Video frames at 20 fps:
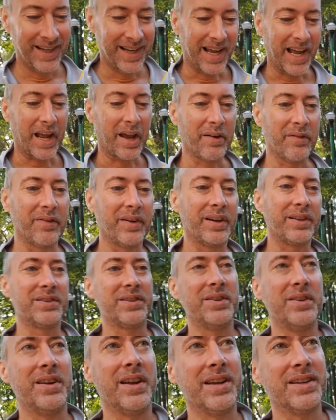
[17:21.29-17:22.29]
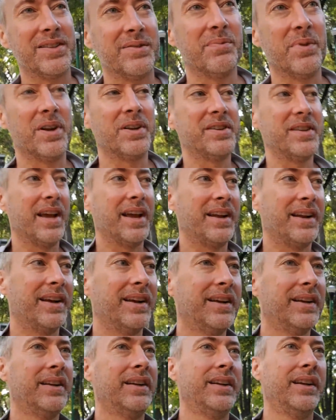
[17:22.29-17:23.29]
I have 2 days in
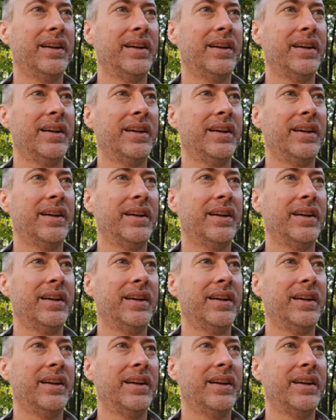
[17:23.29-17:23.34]
Montana.